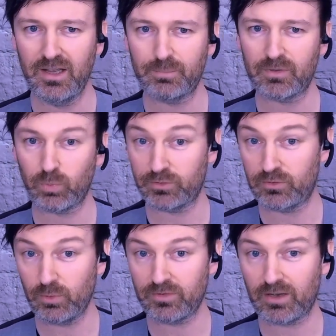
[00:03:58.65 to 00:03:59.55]
because what you
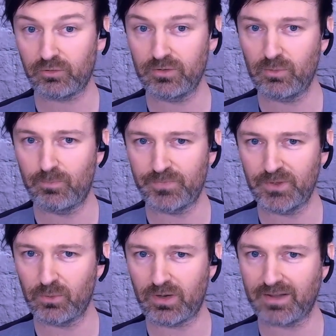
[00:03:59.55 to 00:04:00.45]
do is actually
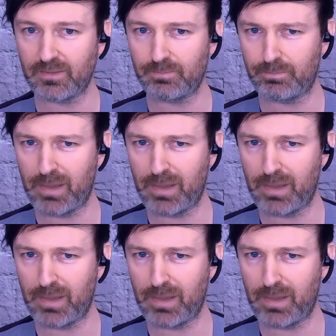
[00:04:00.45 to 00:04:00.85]
you kind of